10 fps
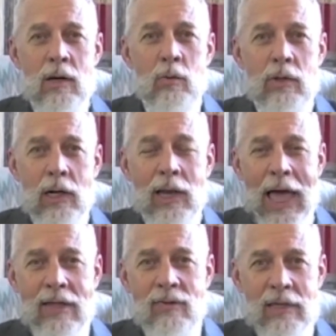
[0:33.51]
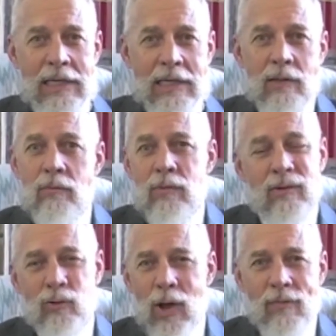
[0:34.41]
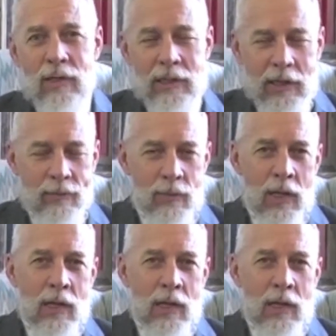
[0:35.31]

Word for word: with a Class C traffic ticket.